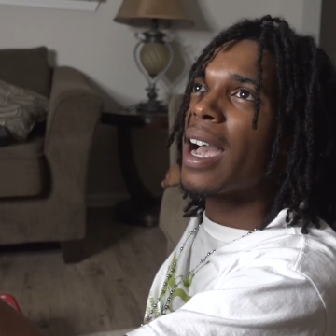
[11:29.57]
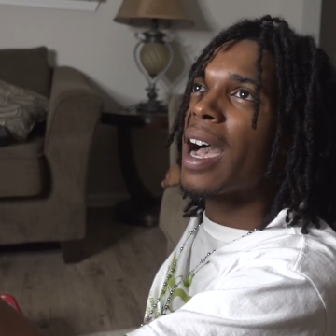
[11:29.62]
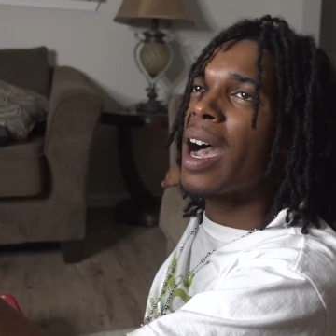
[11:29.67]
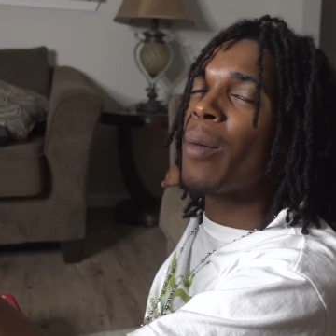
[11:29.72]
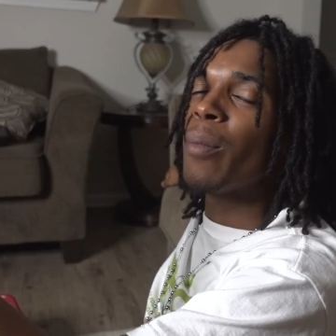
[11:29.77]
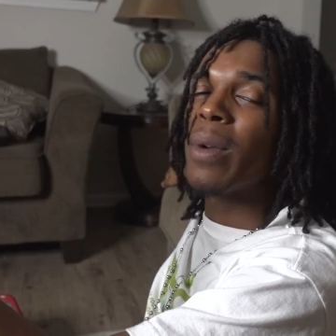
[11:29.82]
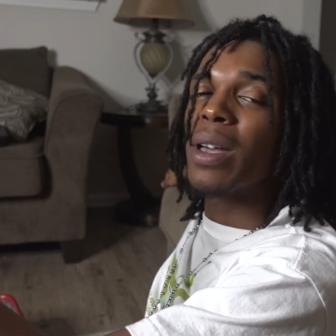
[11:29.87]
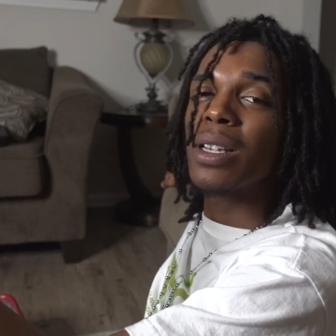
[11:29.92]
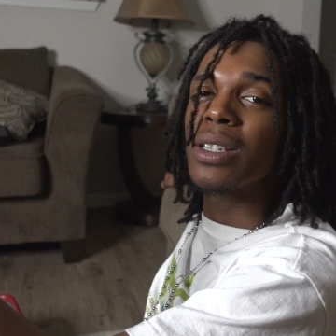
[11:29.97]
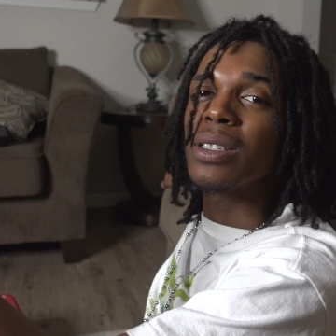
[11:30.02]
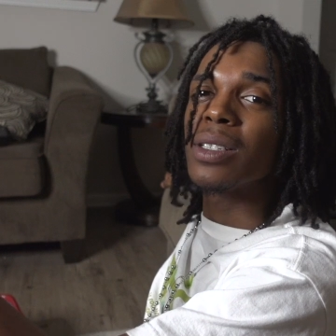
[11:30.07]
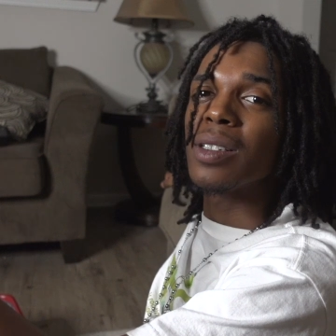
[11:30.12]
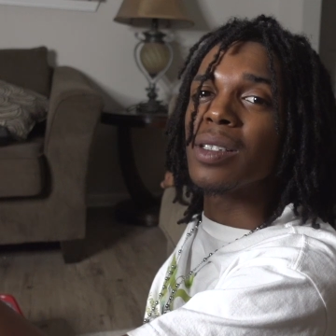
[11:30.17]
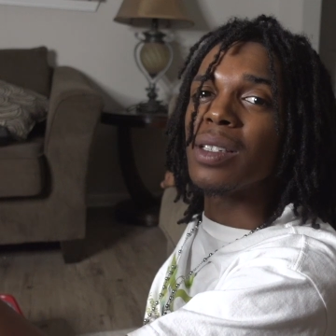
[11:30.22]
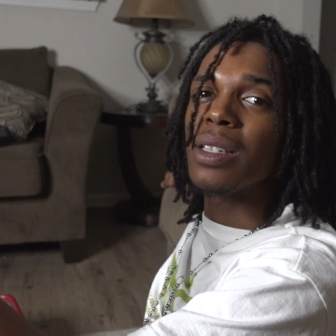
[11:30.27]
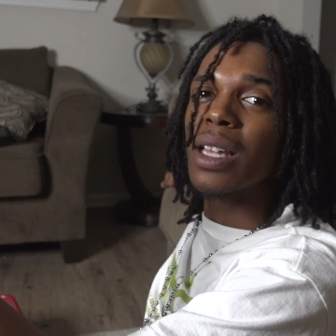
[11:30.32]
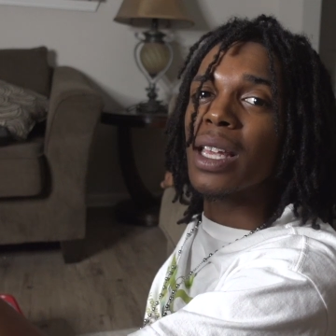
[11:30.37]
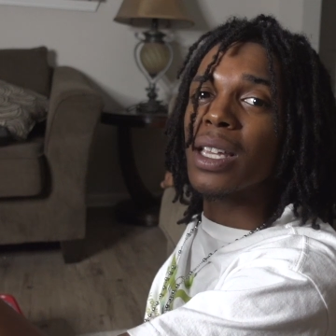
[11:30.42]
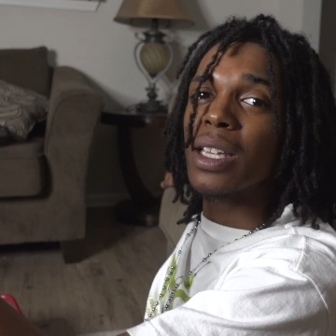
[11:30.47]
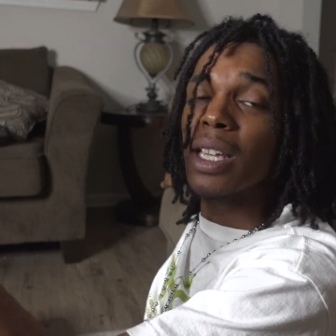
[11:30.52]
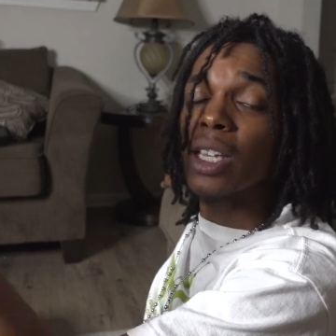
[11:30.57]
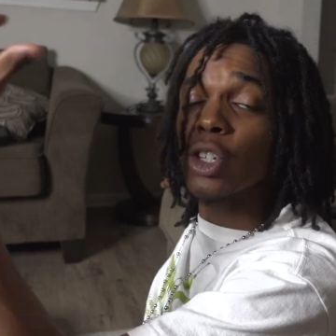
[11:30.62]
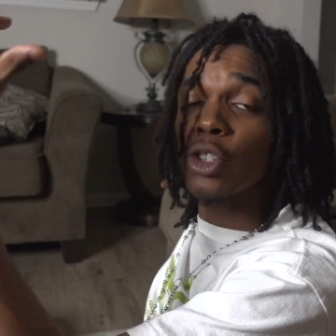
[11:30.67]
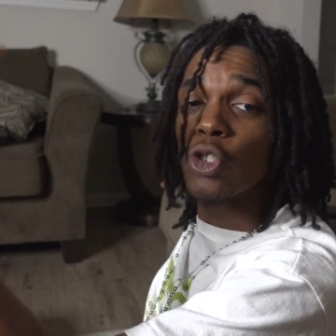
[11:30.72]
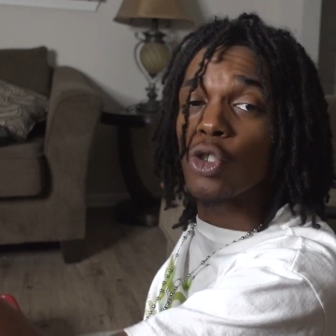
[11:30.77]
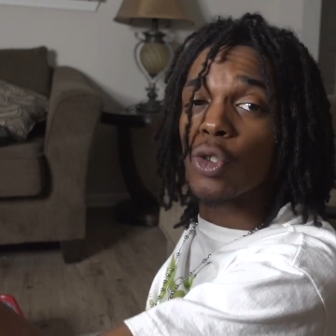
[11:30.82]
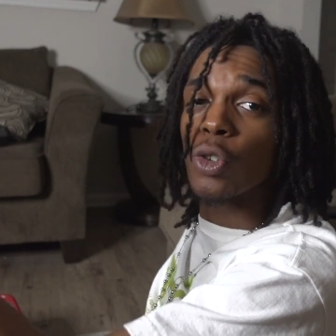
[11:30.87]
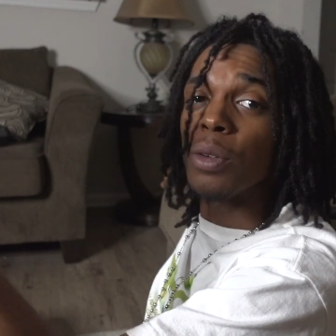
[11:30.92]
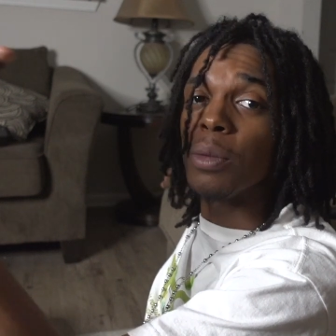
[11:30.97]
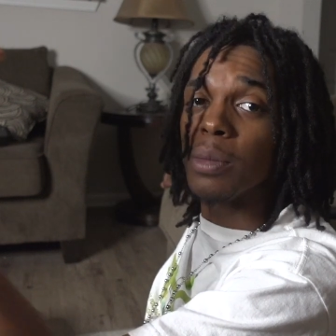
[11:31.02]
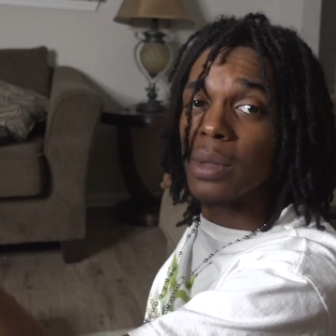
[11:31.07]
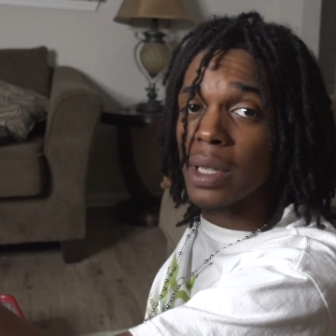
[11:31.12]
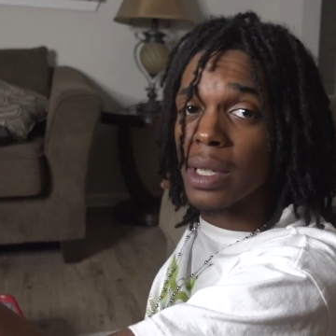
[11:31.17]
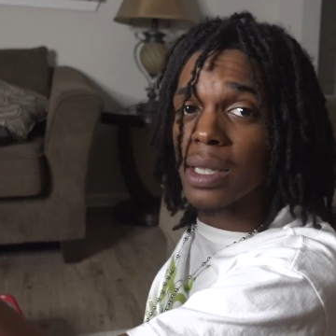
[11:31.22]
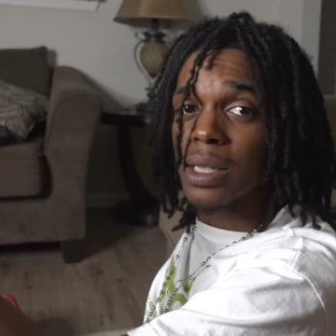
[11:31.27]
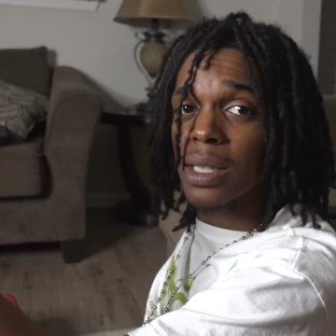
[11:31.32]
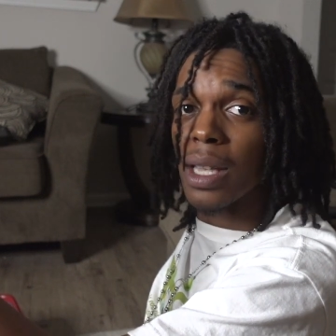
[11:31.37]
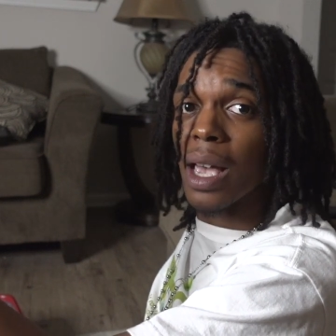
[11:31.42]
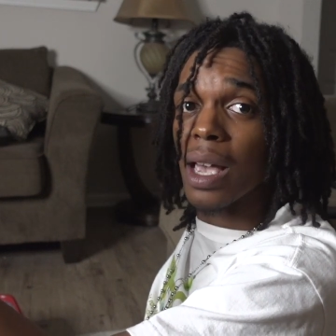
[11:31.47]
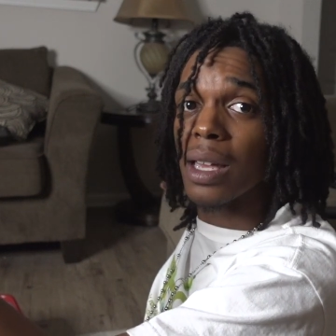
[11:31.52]
I'm actually, like, extremely
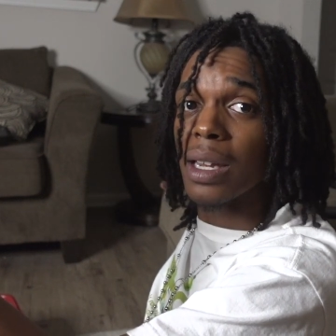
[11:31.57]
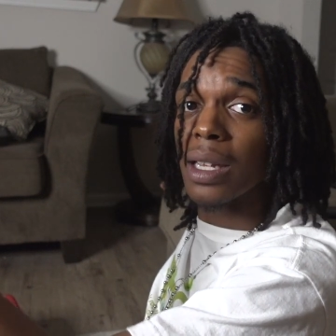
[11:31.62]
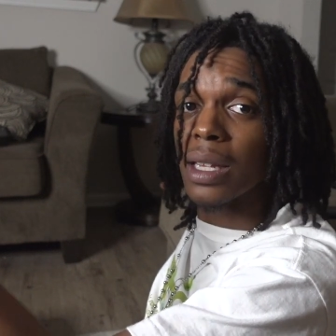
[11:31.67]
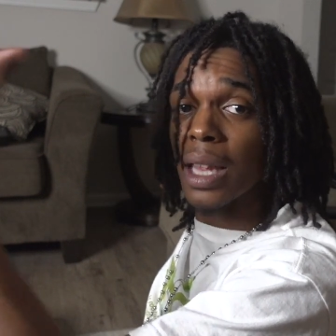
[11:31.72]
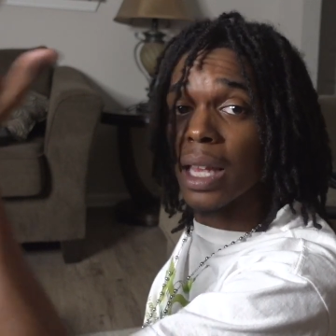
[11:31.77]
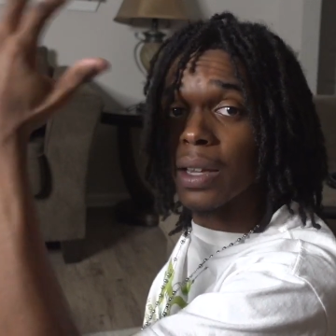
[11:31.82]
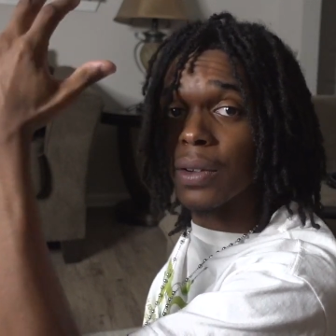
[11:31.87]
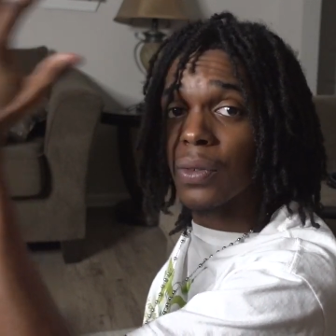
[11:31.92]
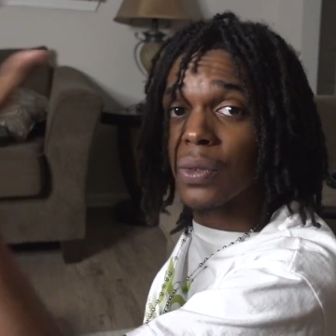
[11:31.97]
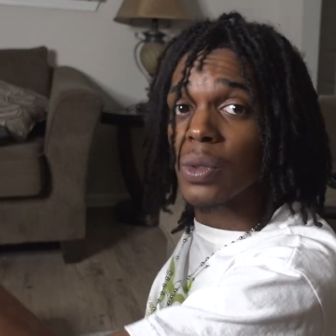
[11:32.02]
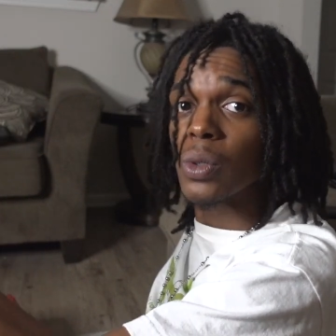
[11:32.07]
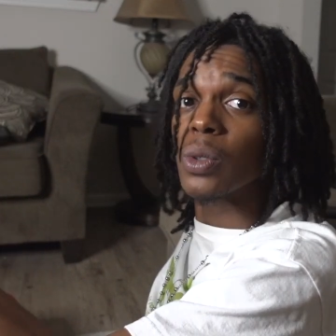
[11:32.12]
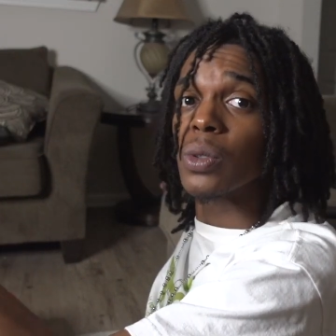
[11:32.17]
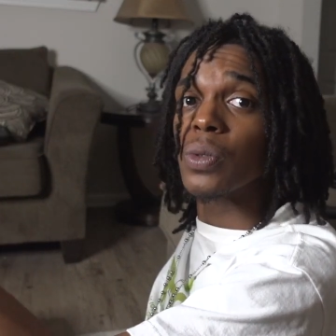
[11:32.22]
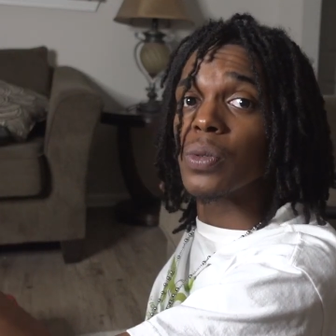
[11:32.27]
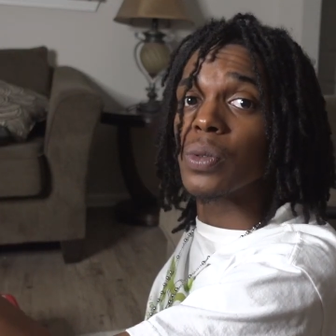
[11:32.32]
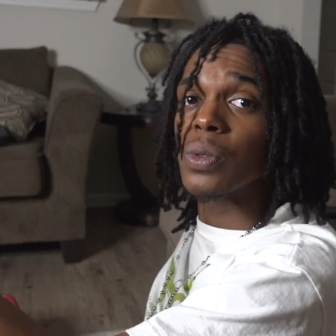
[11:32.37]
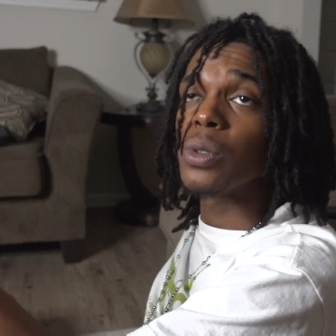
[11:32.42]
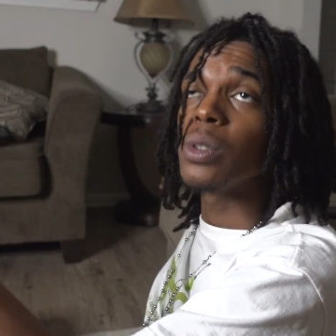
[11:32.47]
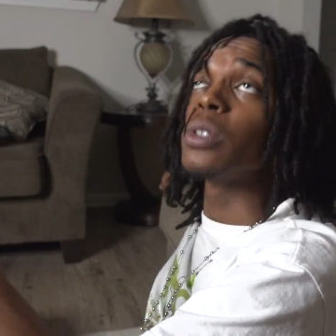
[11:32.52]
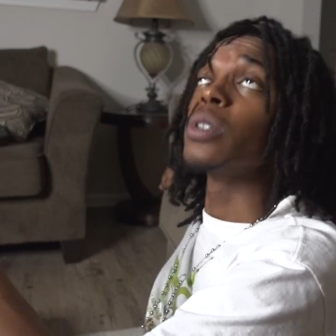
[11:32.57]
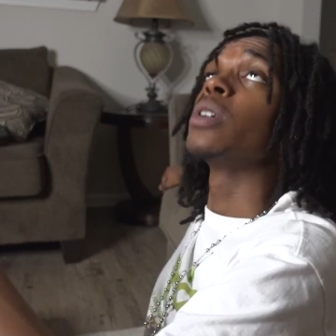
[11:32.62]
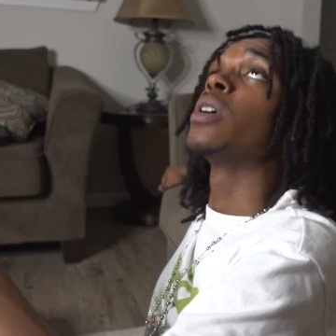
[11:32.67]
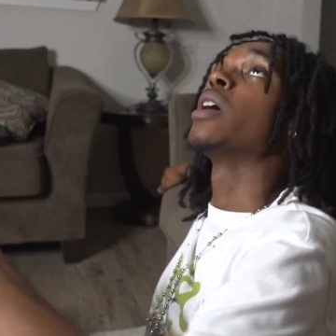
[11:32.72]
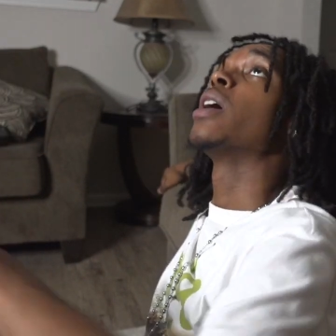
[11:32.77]
excited. Like, for real, for real.